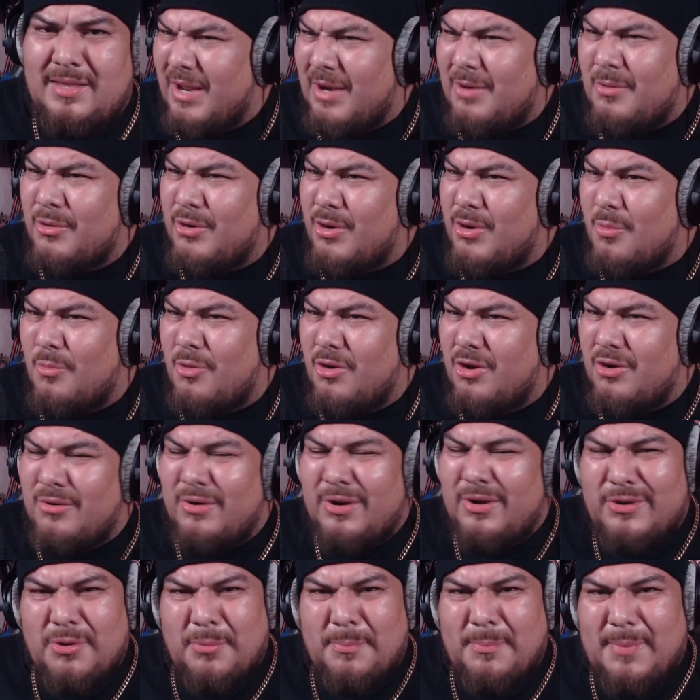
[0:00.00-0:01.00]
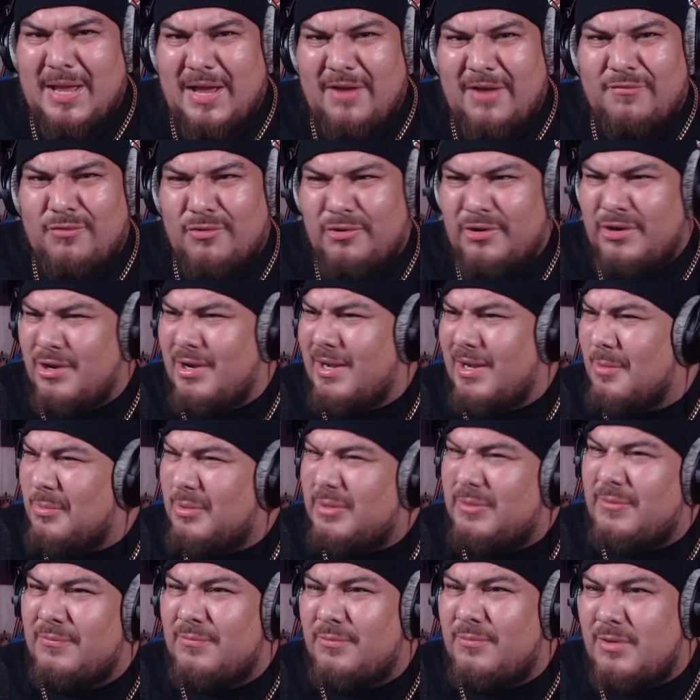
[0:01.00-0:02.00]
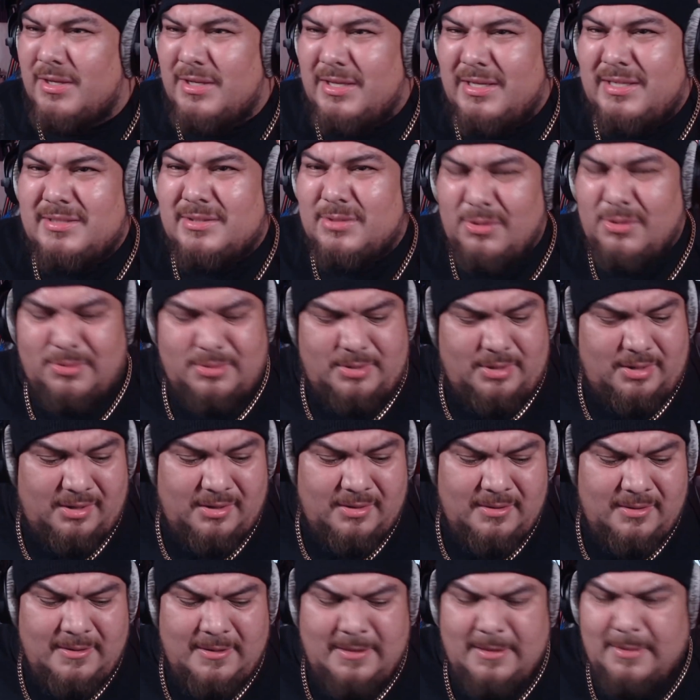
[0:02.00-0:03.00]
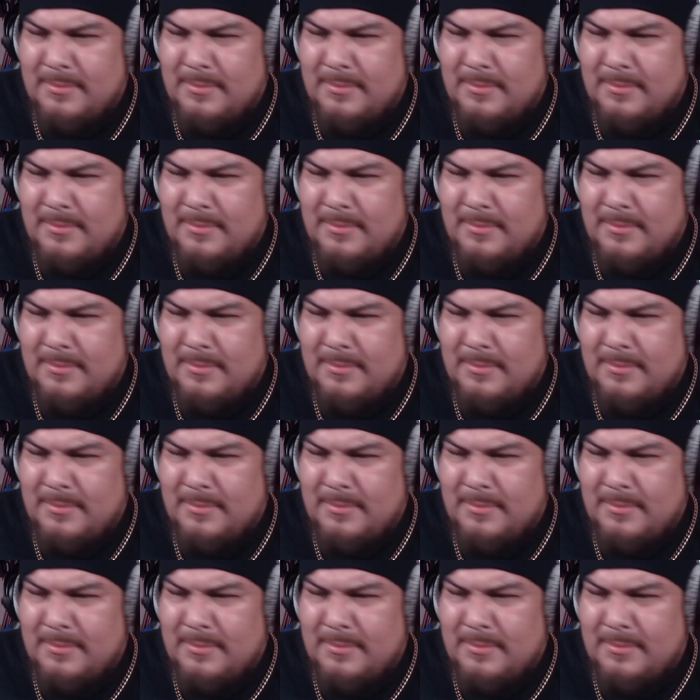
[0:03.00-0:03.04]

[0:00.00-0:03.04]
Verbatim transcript: I know you're wondering, you're baffled, and you're like, what the fuck is going on?